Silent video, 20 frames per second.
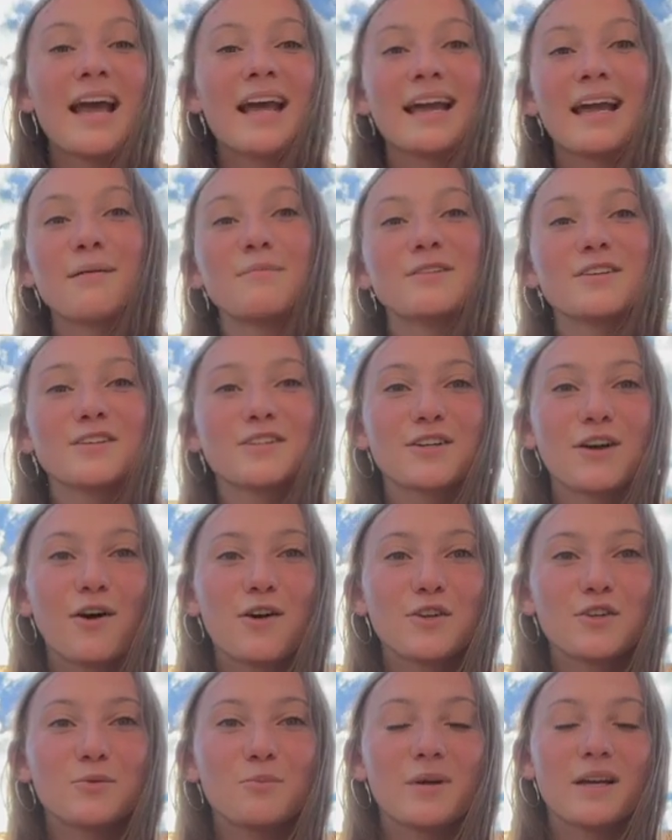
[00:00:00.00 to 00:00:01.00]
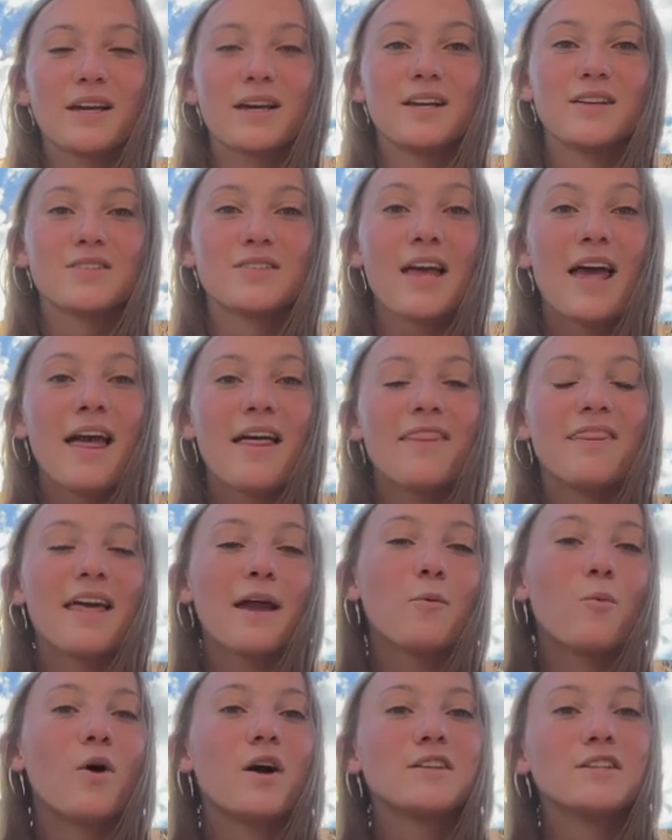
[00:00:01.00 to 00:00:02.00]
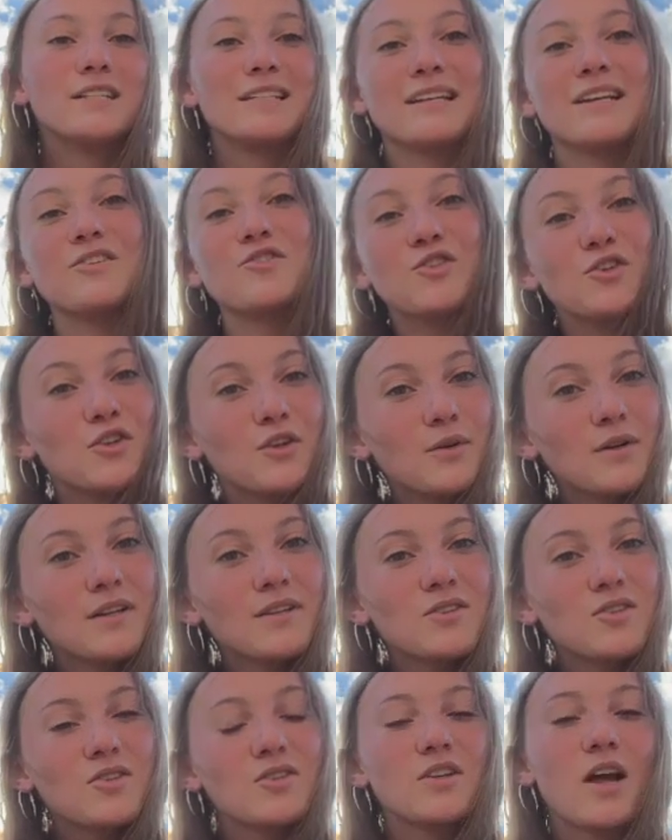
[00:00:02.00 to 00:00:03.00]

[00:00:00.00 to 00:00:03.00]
came to this college because they want to teach students,